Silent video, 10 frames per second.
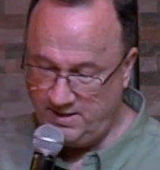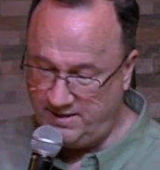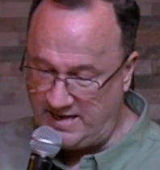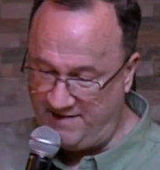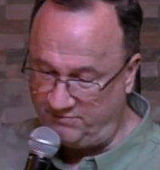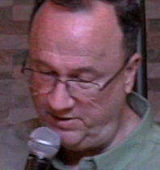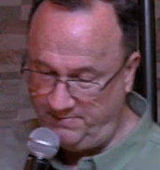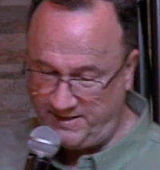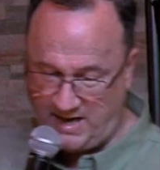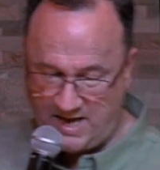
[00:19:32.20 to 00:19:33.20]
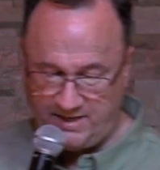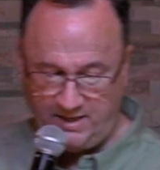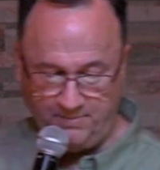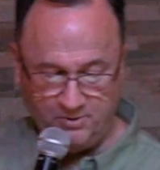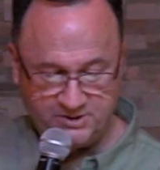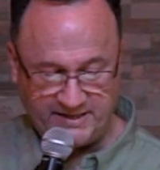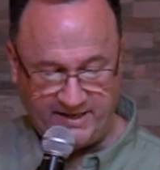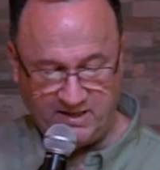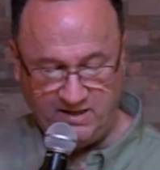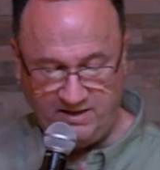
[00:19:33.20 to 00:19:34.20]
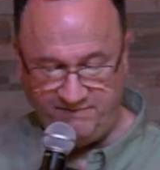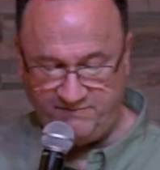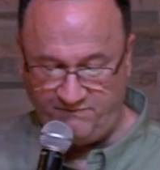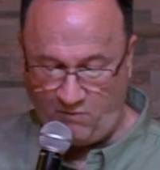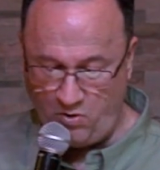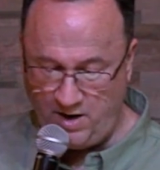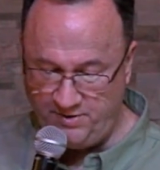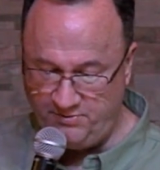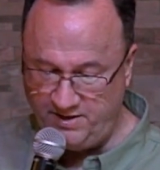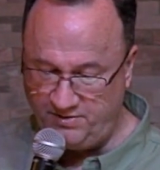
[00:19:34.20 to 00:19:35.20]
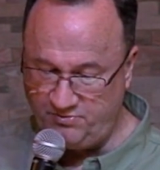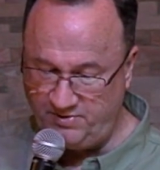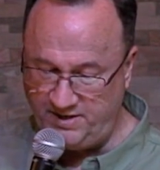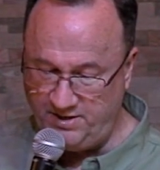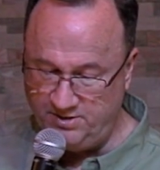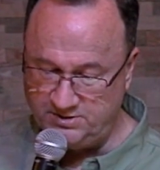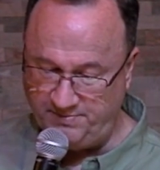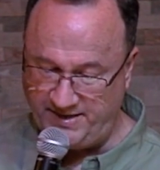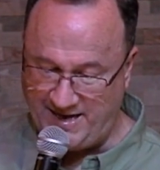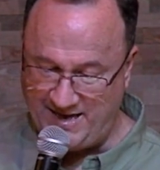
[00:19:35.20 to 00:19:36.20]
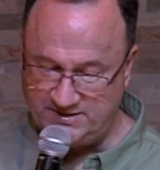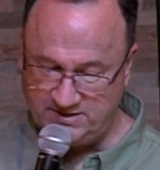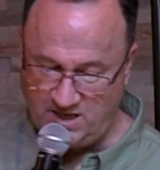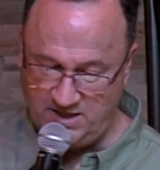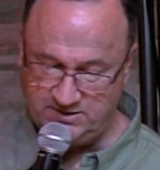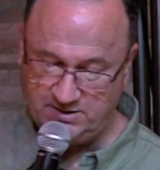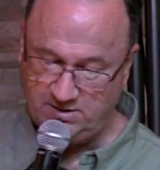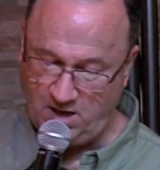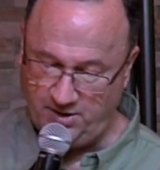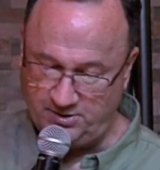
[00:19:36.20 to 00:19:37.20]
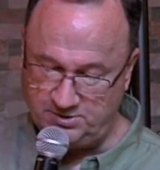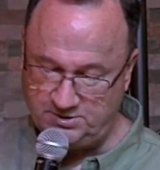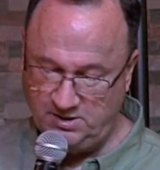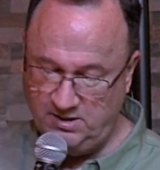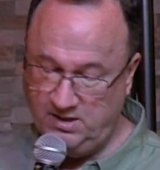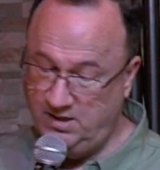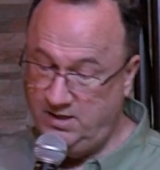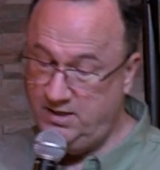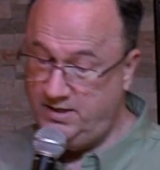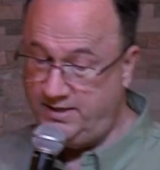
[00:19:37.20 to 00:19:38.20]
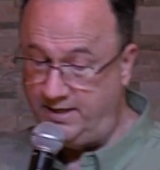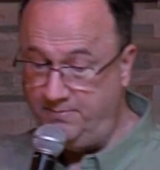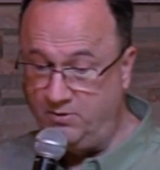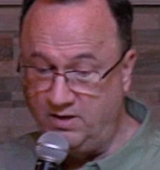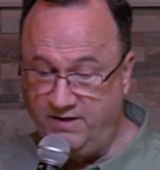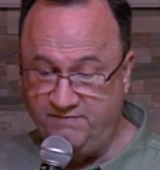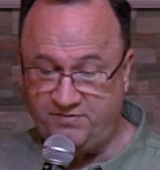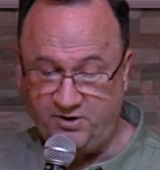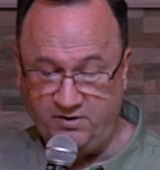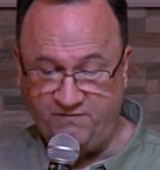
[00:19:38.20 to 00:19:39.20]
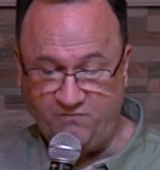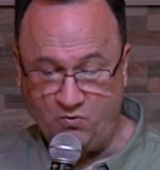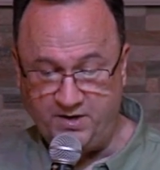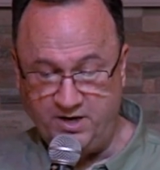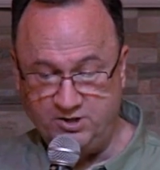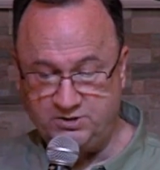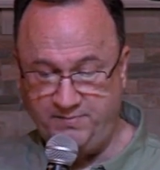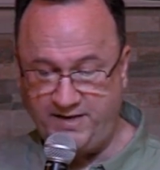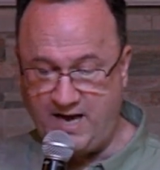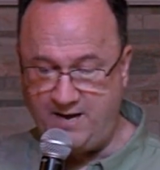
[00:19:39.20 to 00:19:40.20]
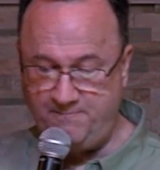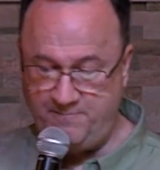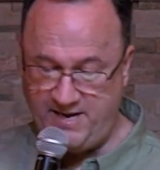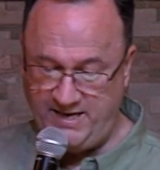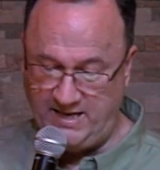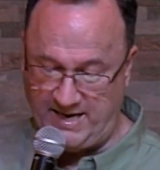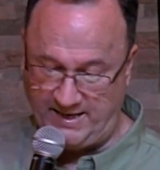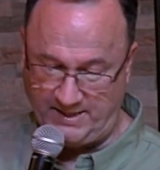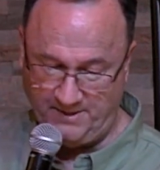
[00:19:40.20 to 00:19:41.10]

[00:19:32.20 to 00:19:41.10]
And after he begot Eber, Selah lived 403 years and begat sons and daughters. And Eber lived 34 years and begot Peleg.